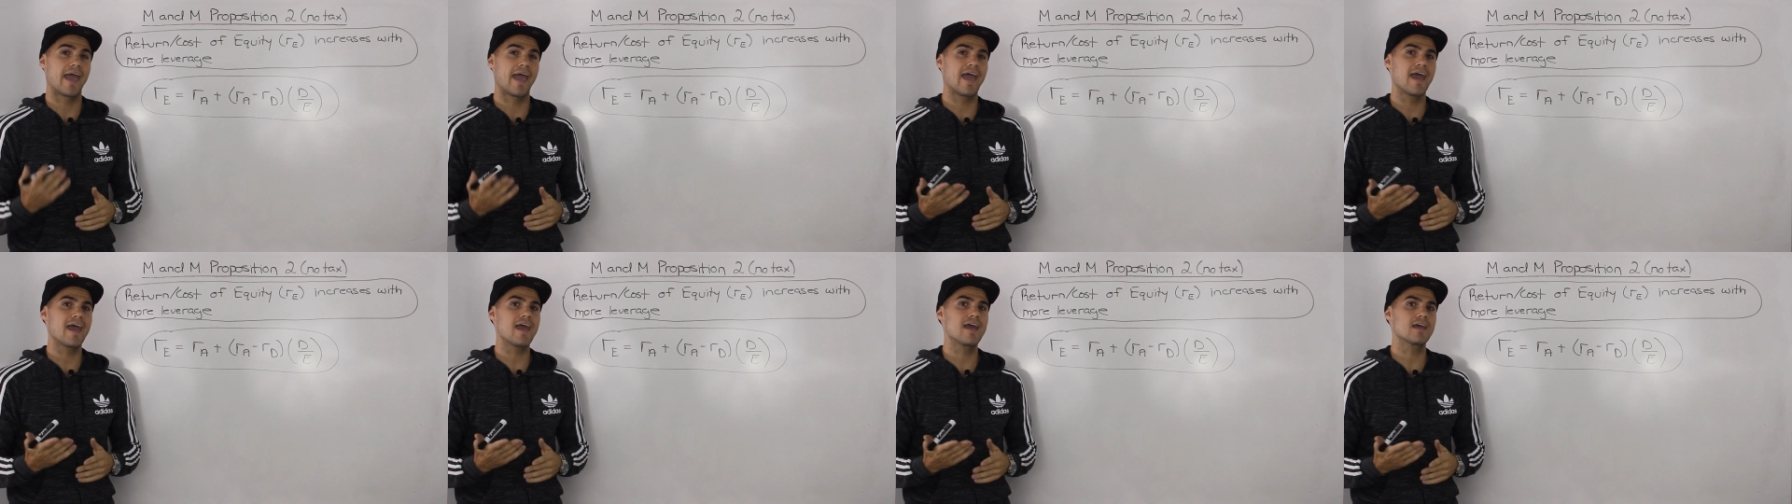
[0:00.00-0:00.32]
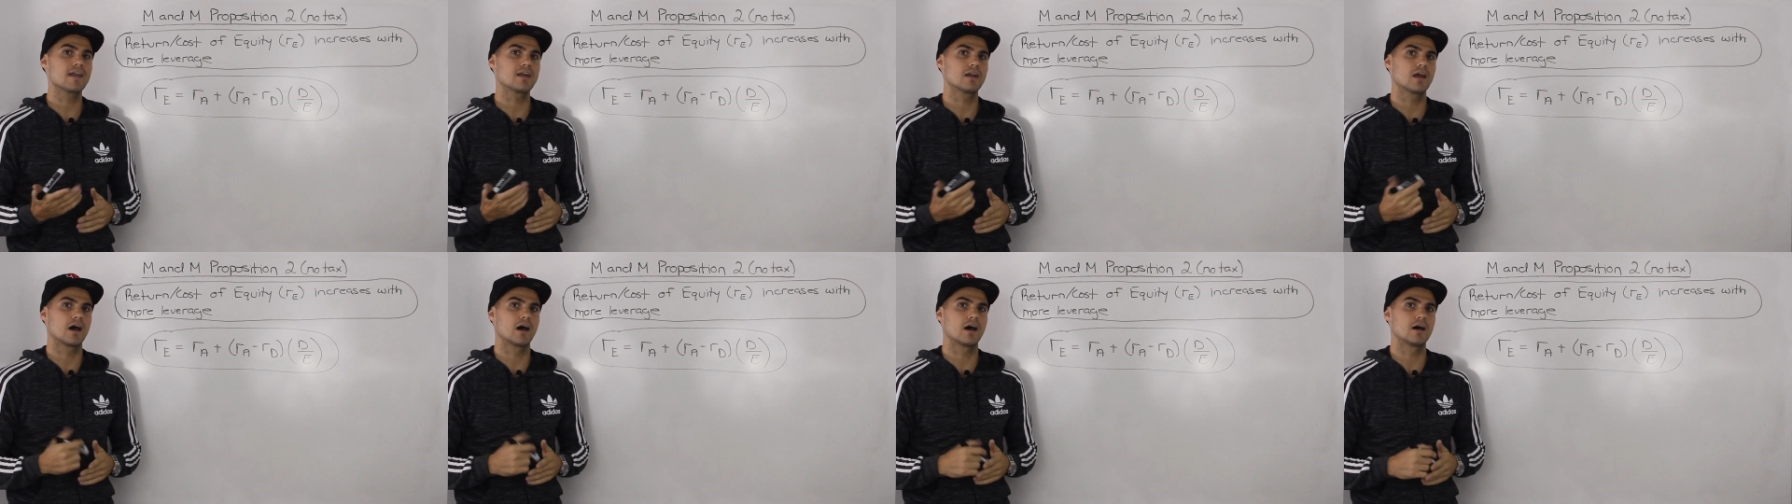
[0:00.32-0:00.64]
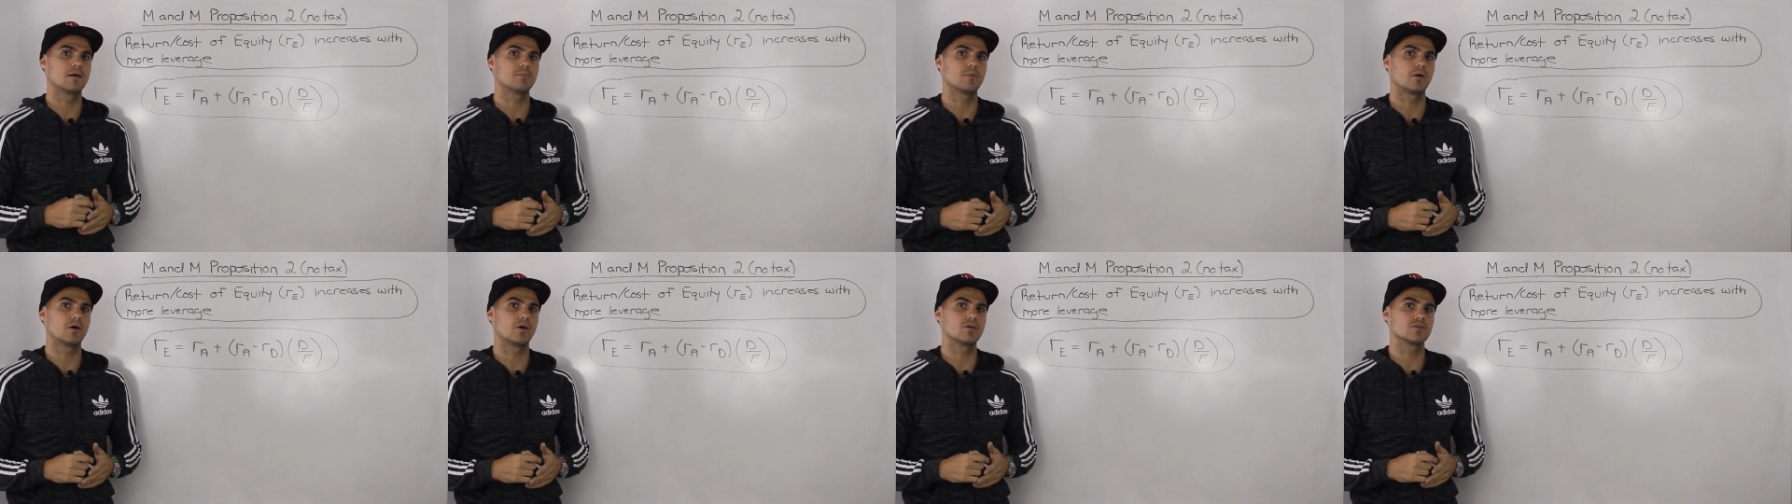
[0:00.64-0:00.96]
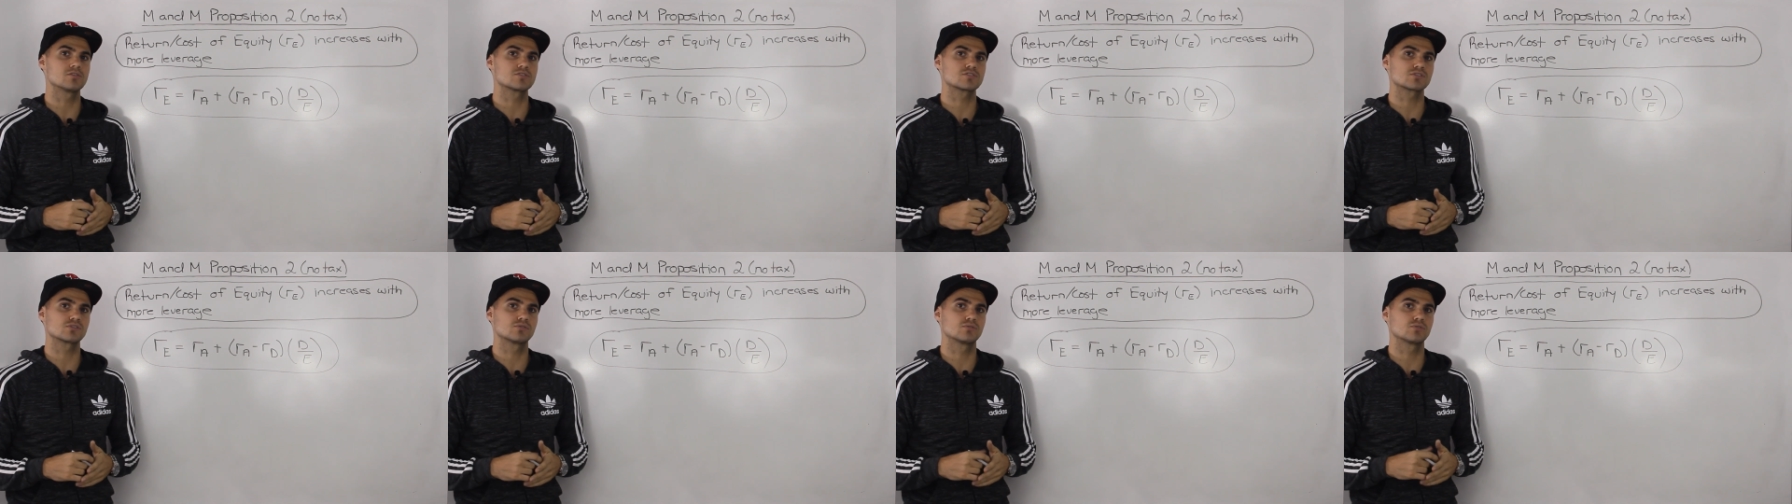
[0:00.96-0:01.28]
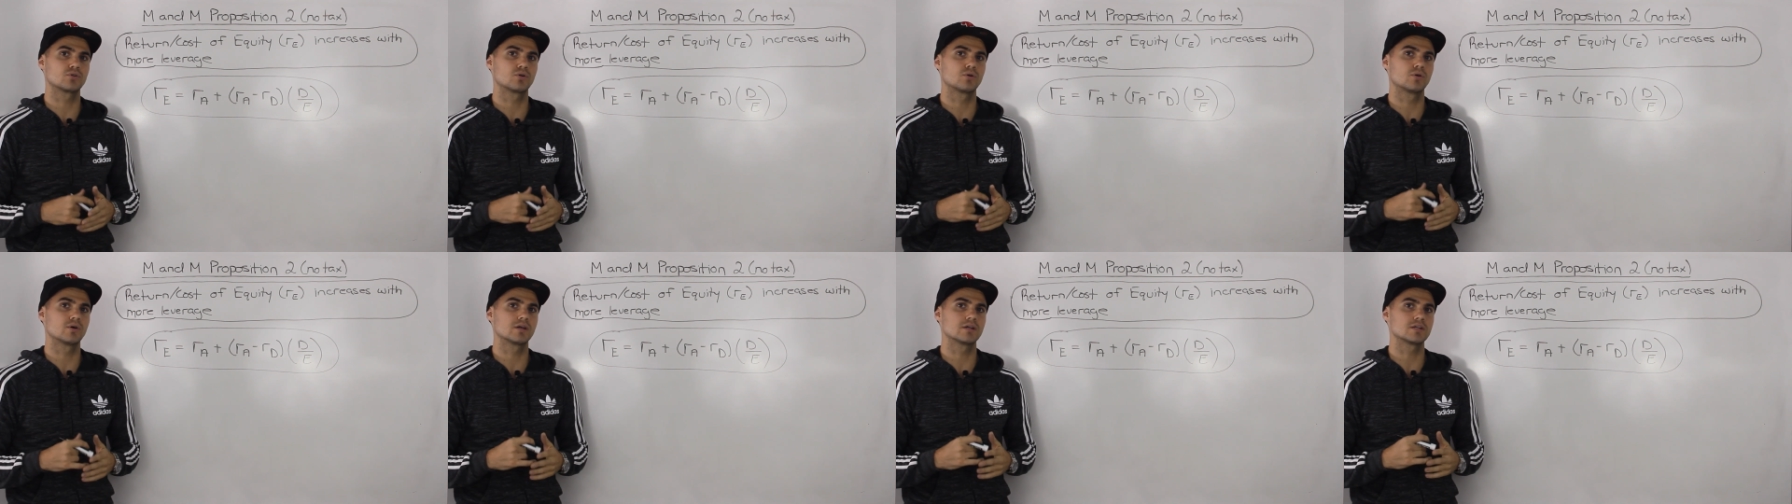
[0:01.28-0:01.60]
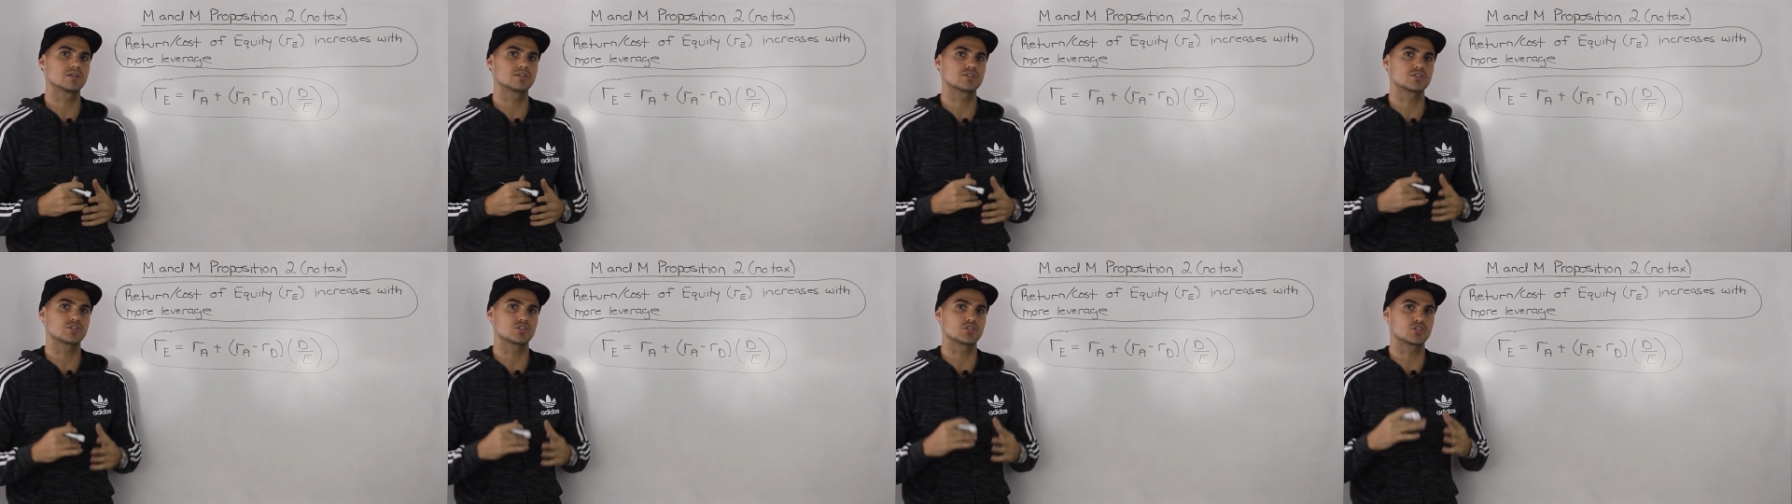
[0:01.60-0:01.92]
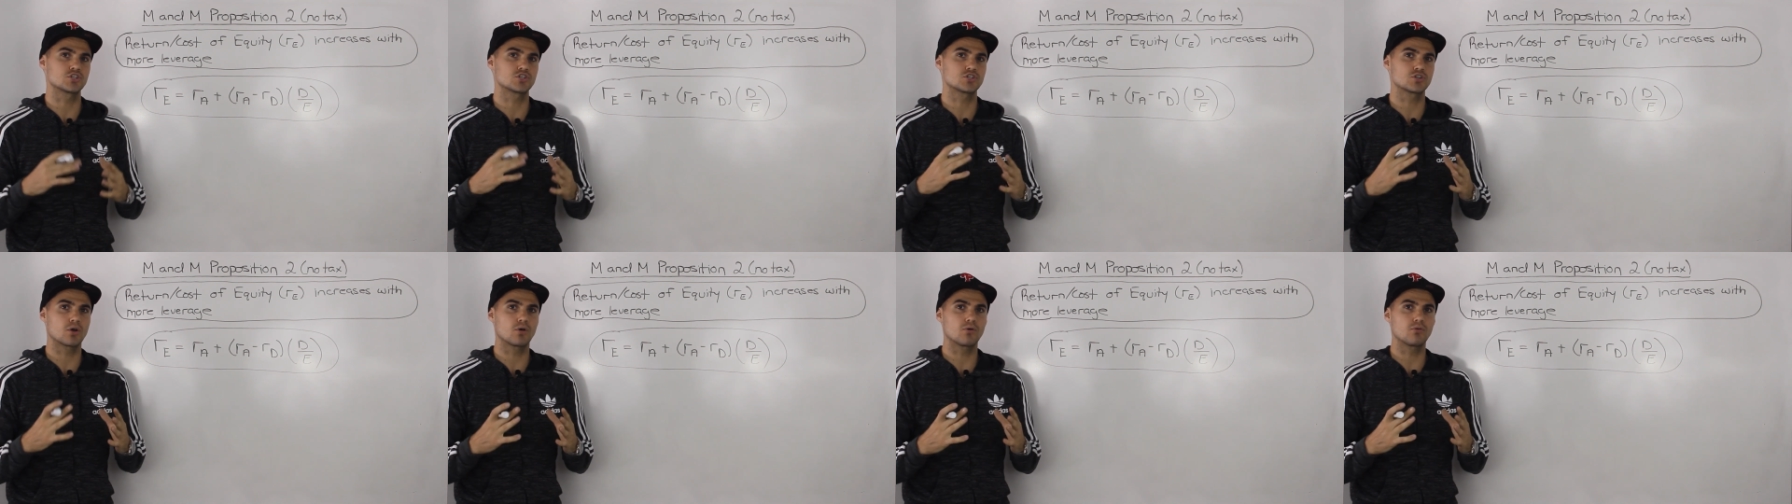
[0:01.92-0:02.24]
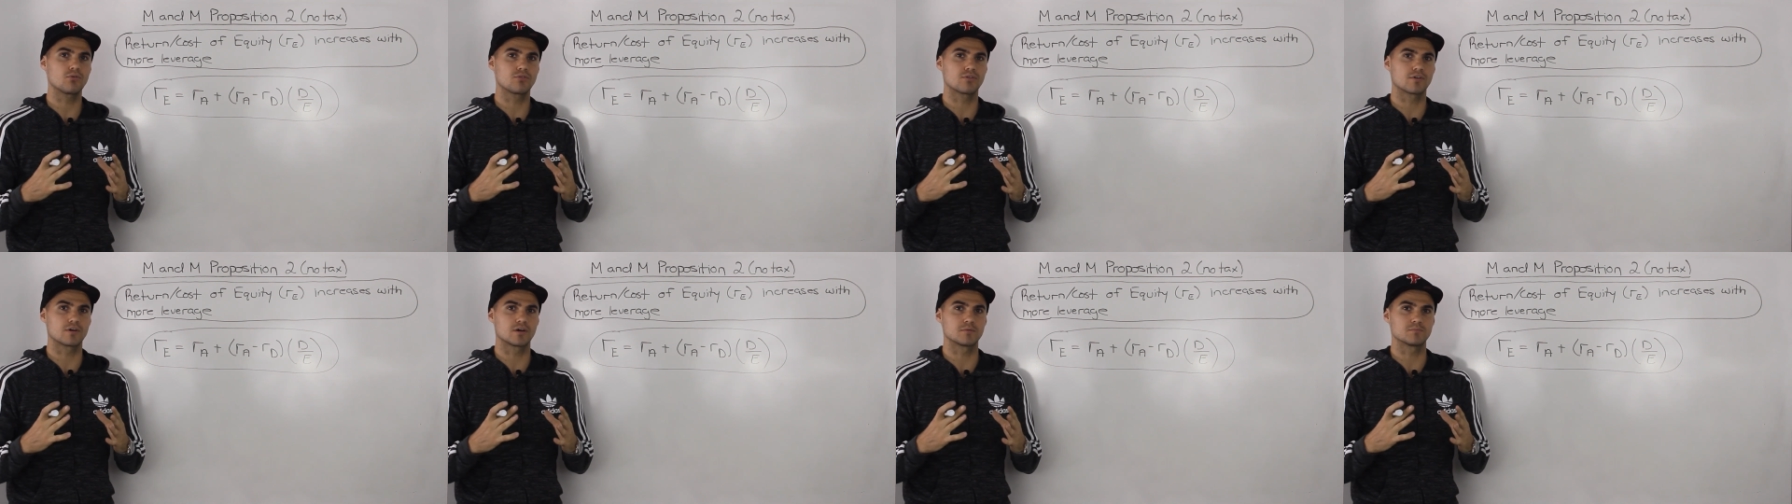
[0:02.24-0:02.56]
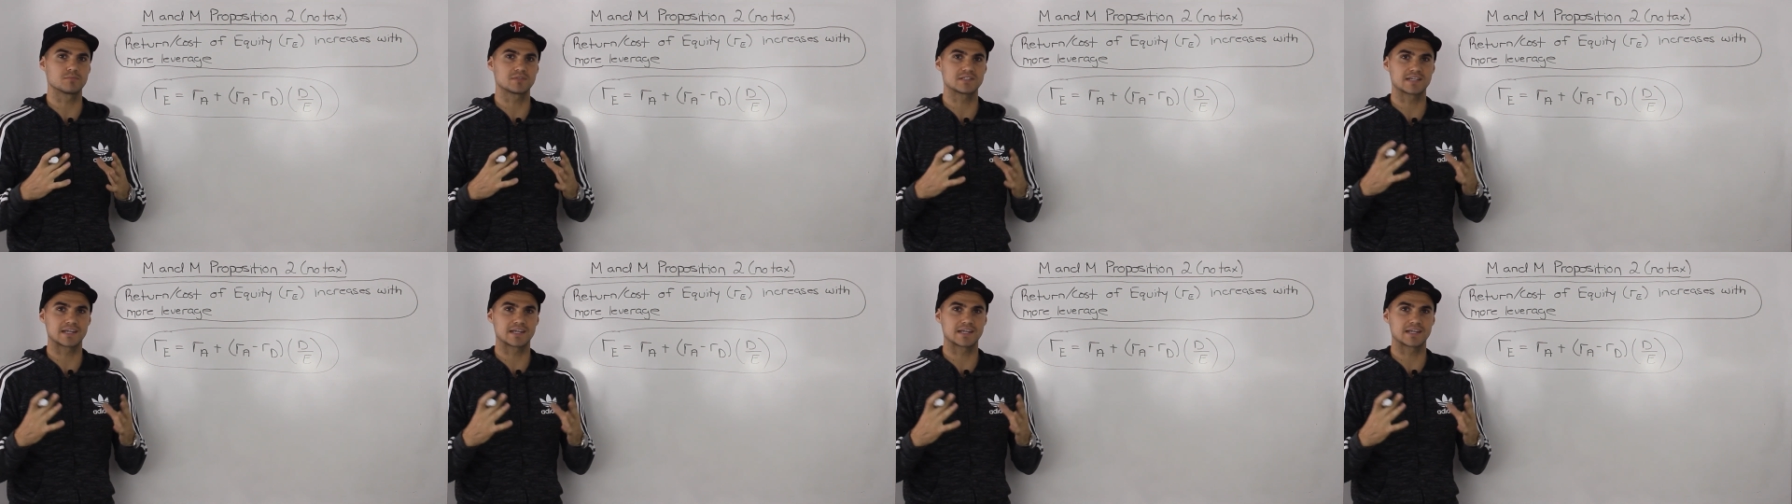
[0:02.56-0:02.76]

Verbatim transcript: And I'm also going to show them